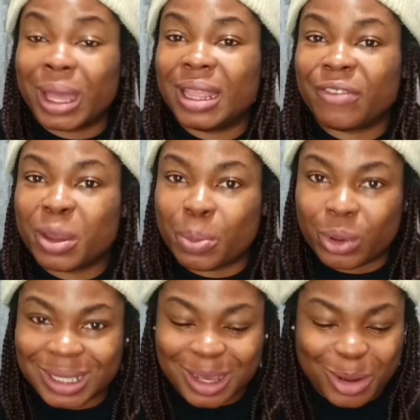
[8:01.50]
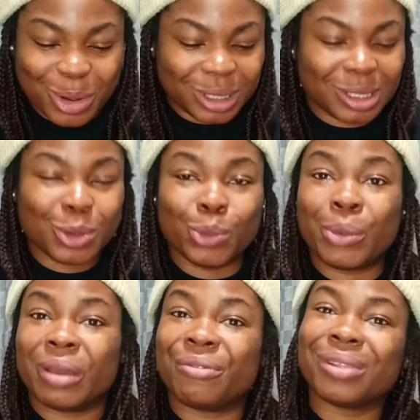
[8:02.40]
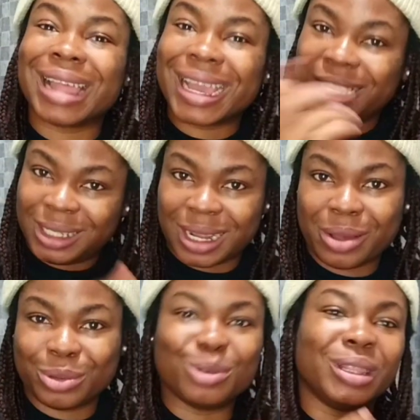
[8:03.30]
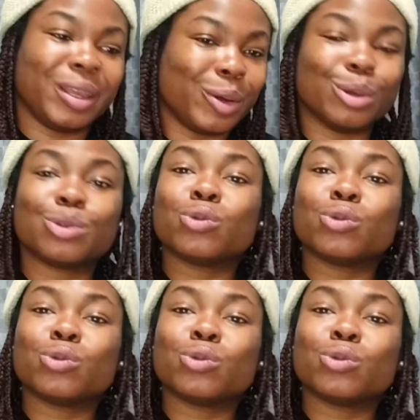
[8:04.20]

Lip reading: living in Port Harcourt. We were flying down to Lagos